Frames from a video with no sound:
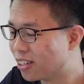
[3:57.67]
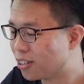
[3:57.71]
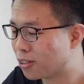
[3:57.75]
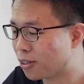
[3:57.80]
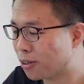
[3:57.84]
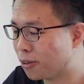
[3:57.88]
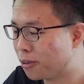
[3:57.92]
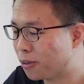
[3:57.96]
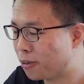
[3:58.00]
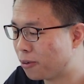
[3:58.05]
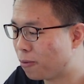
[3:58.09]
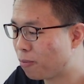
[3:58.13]

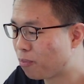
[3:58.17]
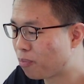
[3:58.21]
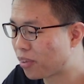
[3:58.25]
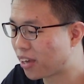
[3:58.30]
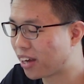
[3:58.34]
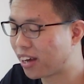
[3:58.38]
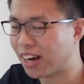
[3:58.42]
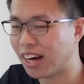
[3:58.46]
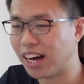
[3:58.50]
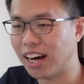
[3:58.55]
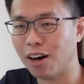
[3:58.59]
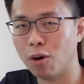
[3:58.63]
So
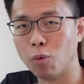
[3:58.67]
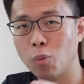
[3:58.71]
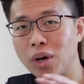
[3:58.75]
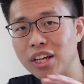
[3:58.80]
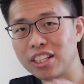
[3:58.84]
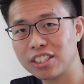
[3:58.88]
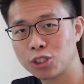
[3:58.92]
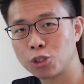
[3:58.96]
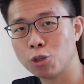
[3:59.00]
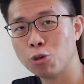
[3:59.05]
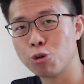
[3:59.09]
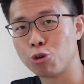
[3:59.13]

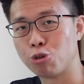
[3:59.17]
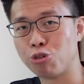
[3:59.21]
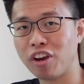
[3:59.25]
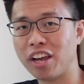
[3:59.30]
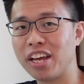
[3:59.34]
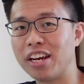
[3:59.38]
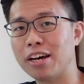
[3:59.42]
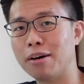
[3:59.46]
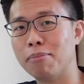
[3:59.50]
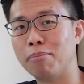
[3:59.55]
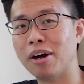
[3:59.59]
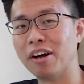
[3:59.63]
what's so
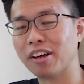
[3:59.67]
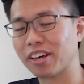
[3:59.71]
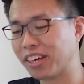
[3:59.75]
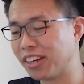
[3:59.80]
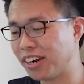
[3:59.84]
great about